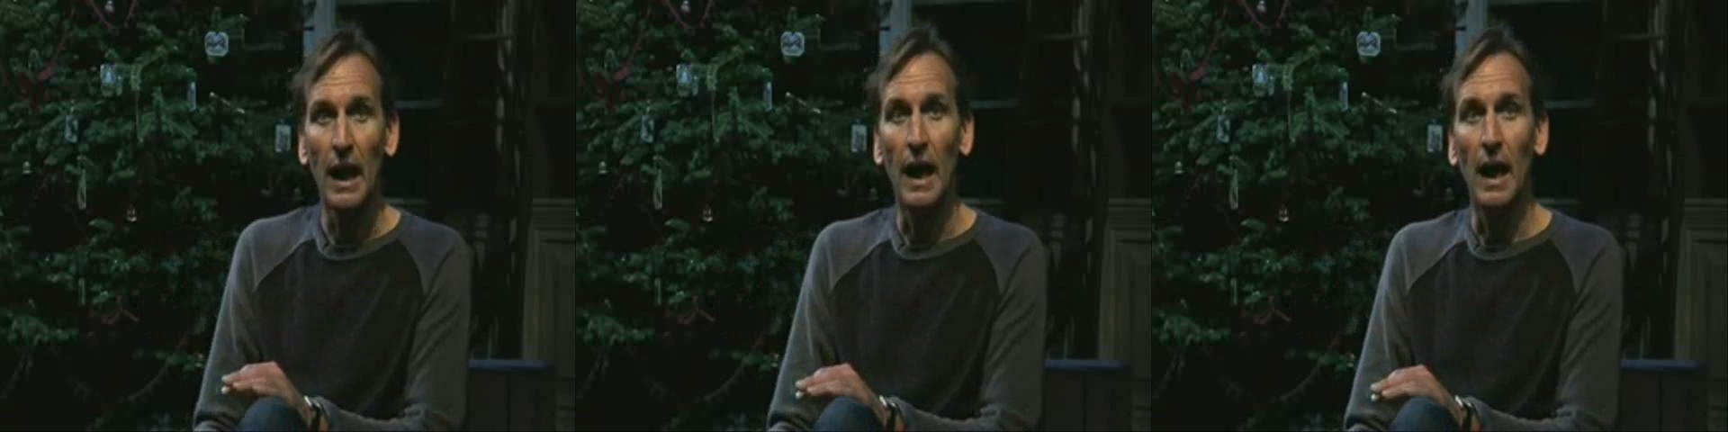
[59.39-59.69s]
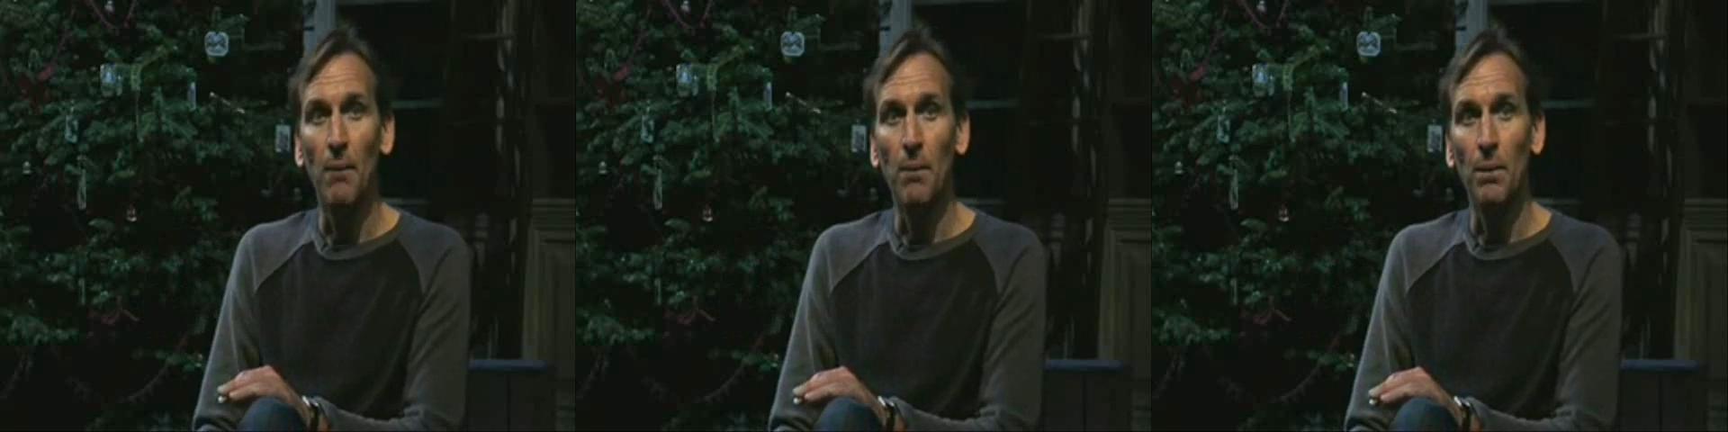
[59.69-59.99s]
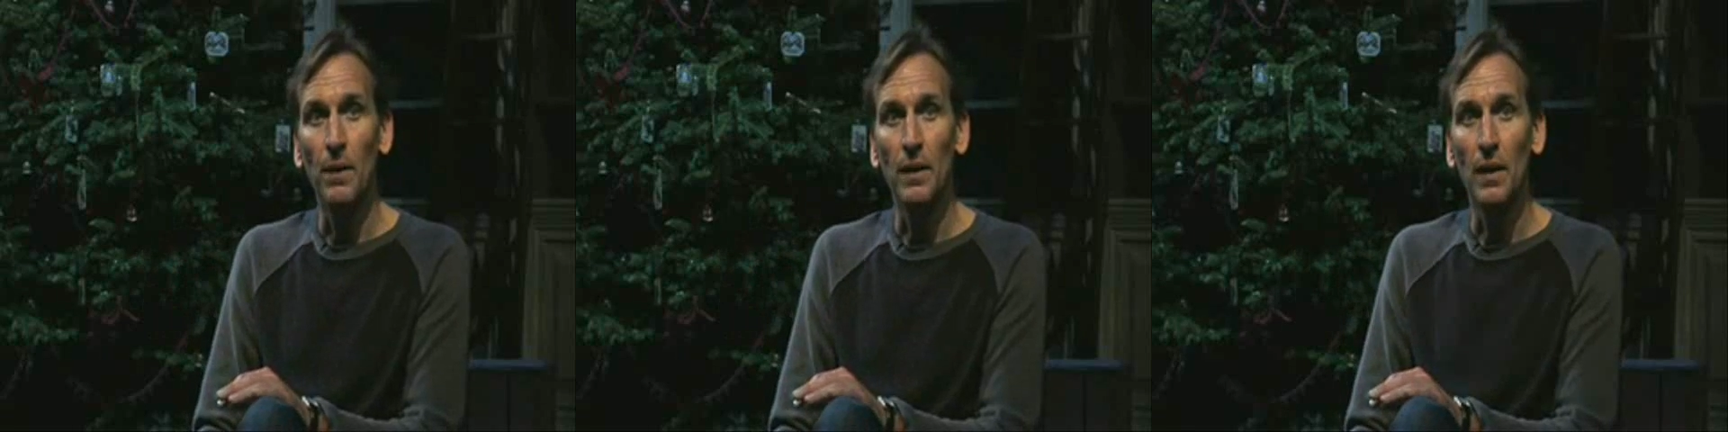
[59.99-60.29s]

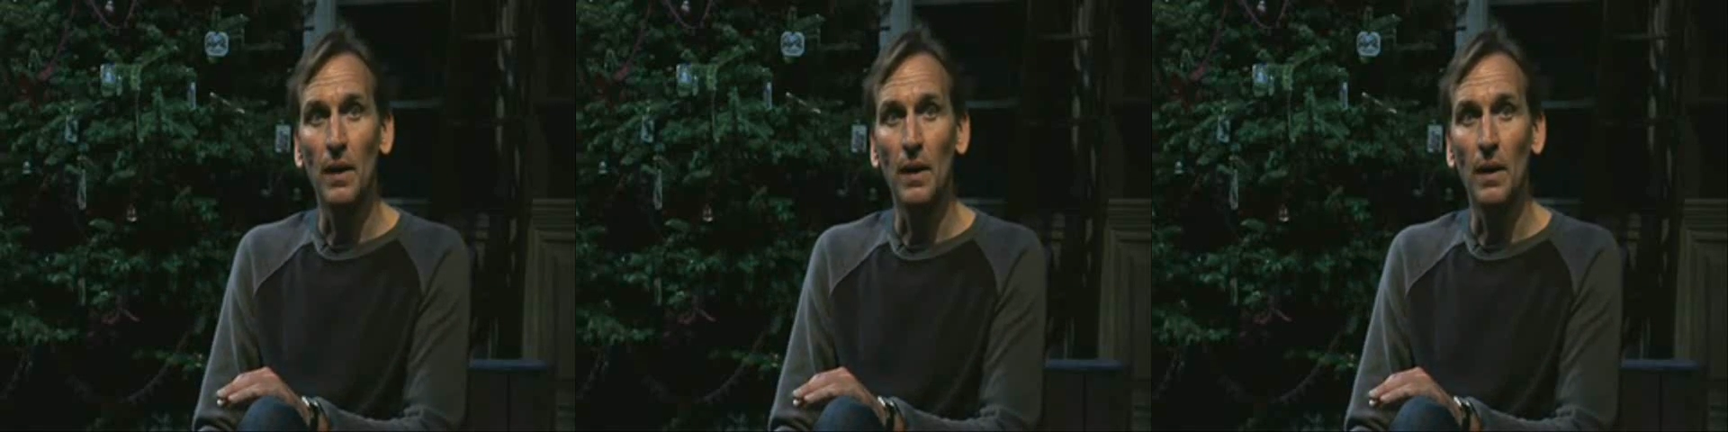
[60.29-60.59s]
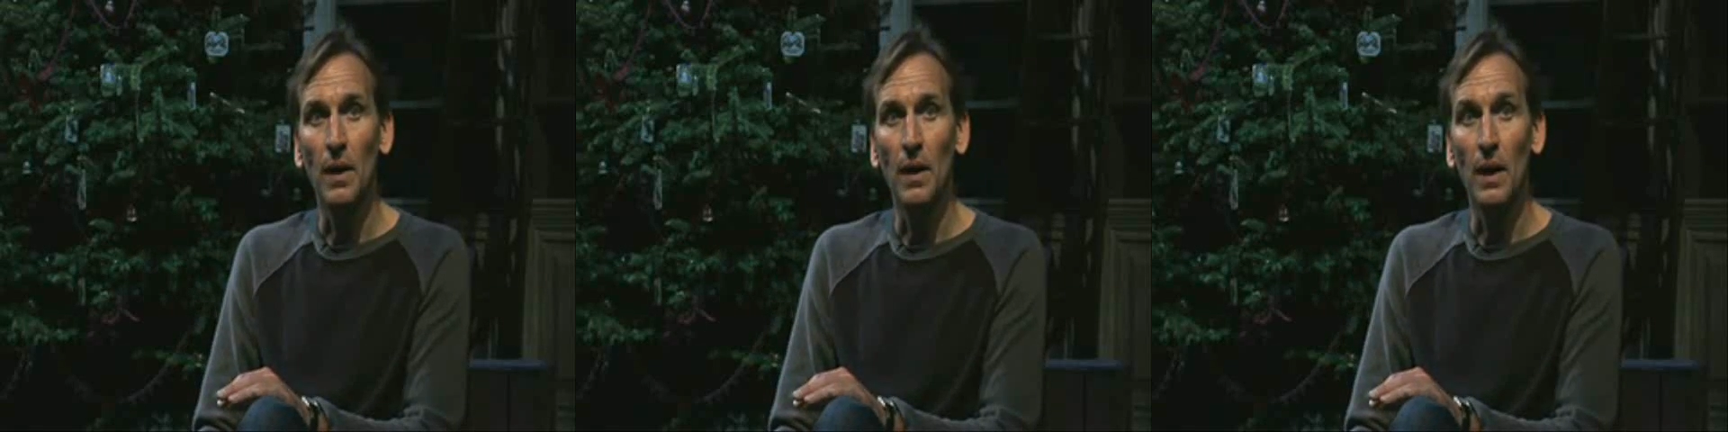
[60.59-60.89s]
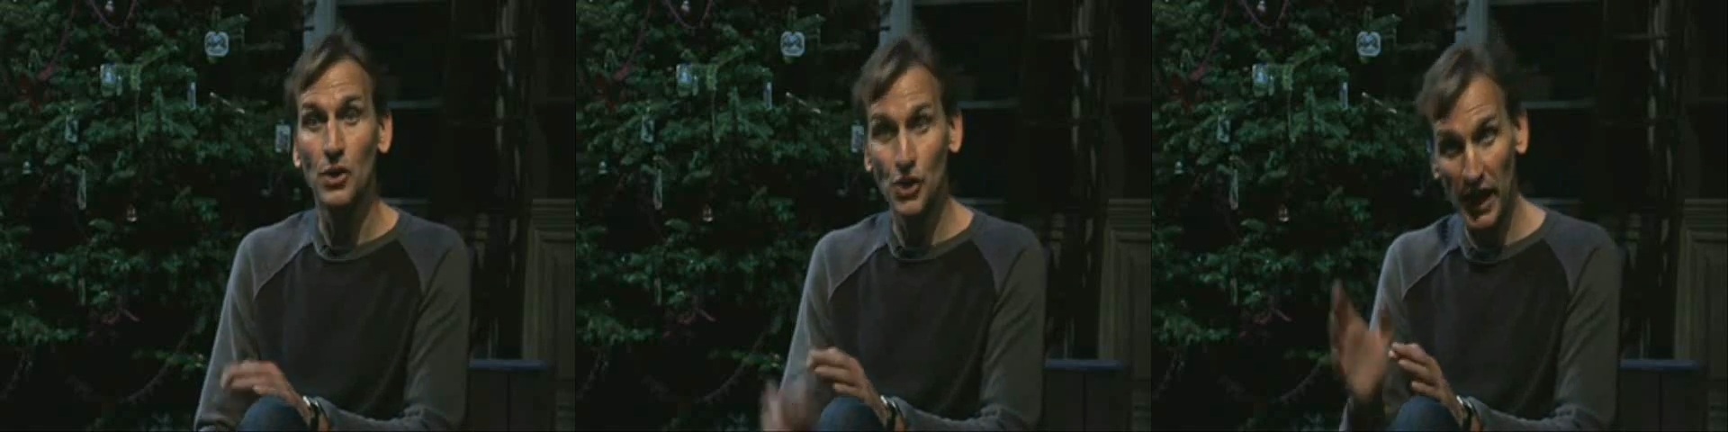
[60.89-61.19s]

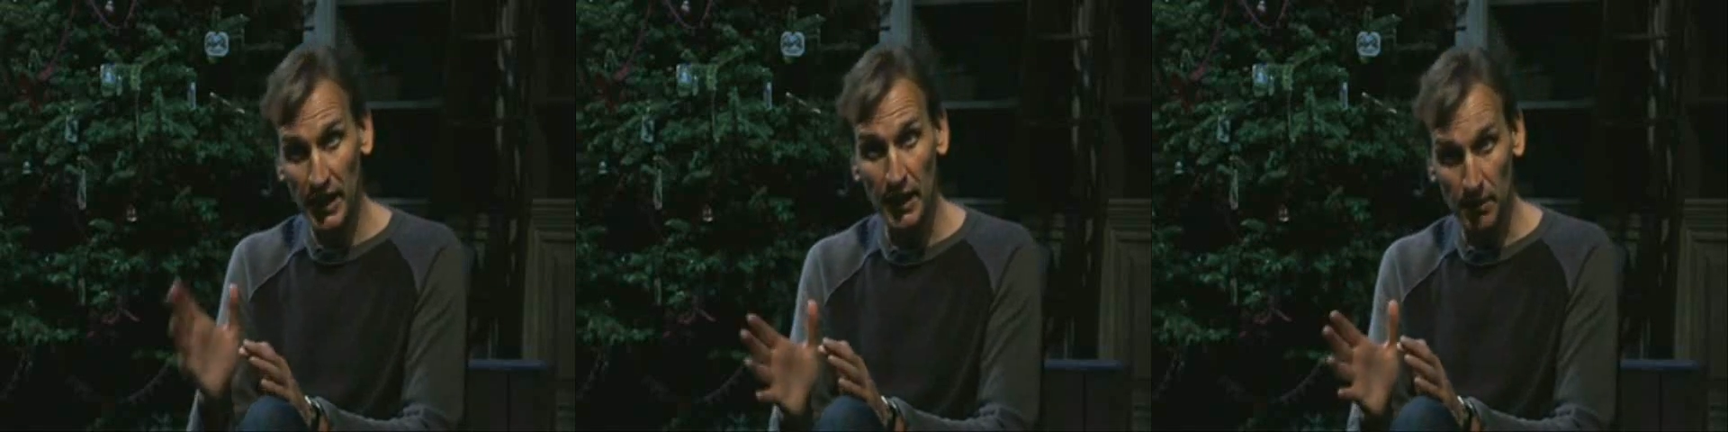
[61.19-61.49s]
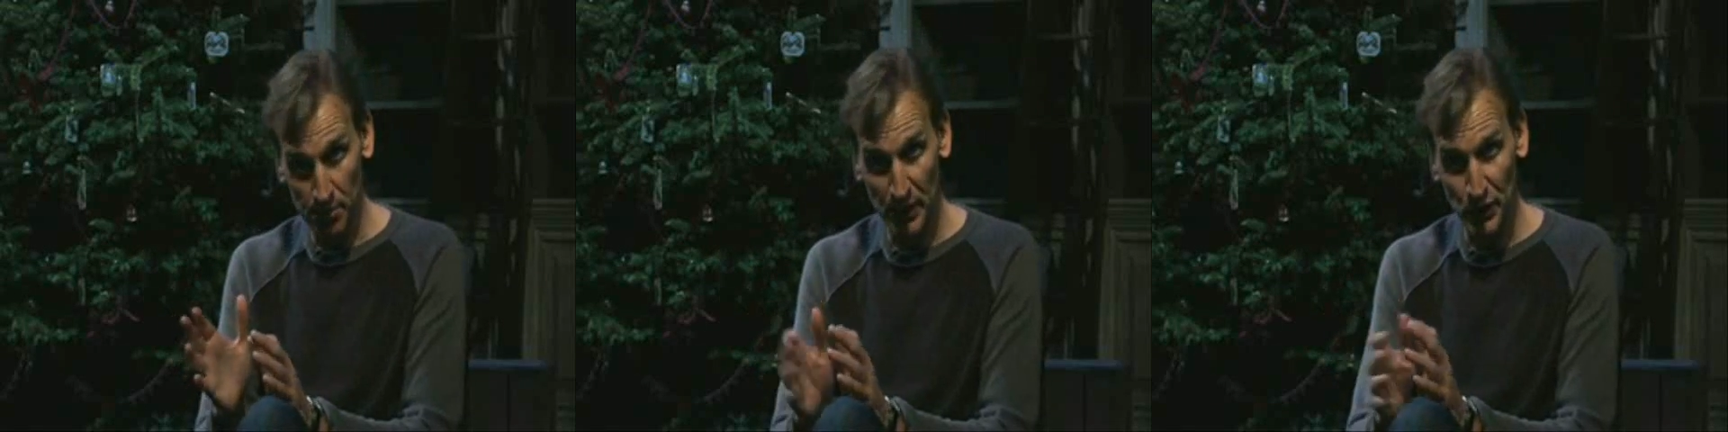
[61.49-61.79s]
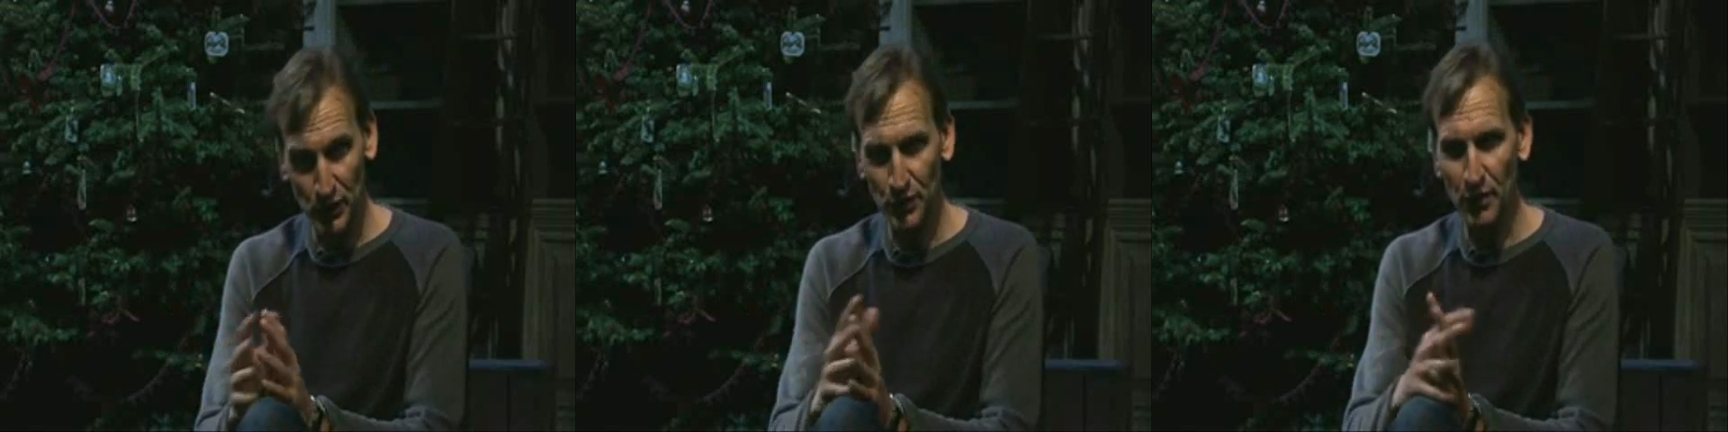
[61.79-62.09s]
A shady
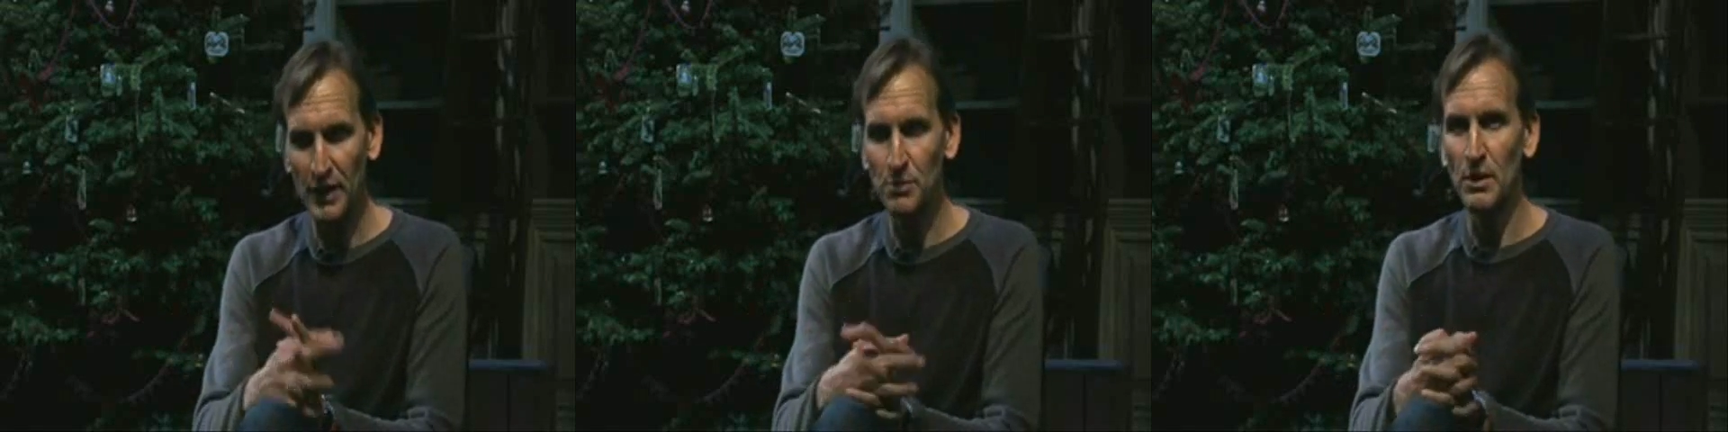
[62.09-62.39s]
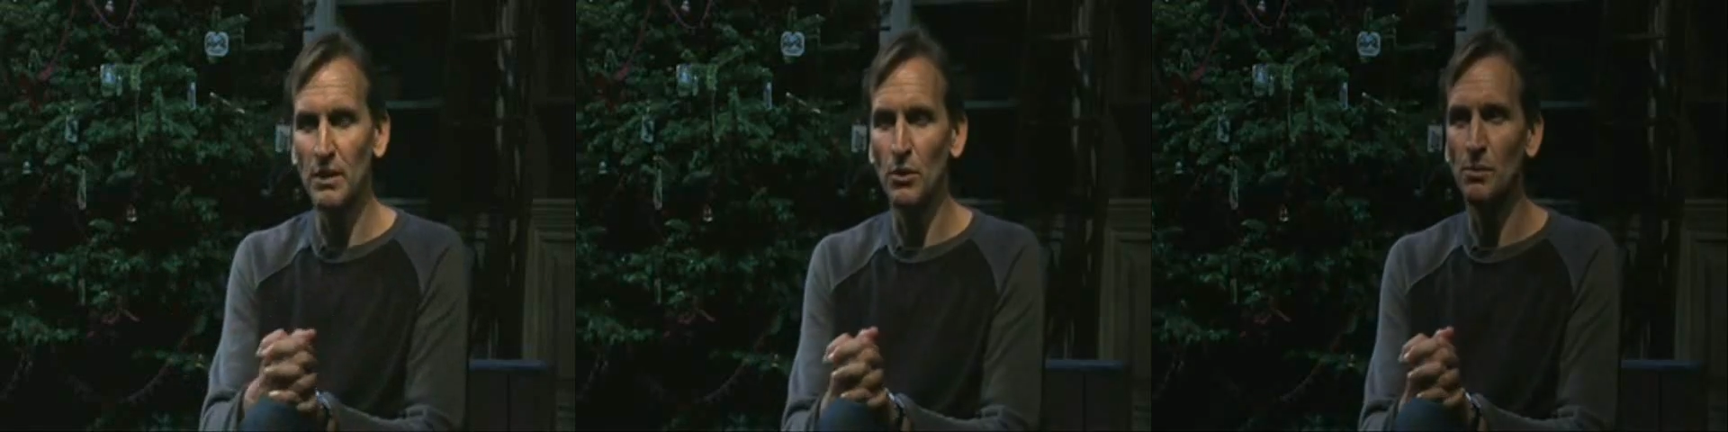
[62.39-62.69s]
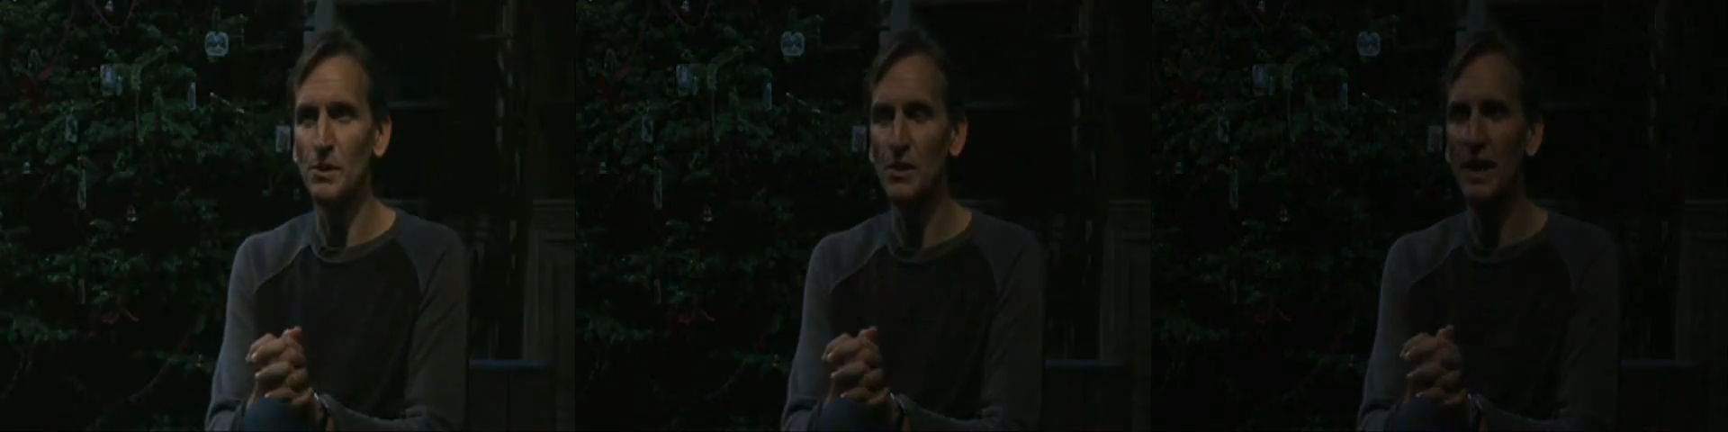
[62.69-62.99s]
business arrangement, it must be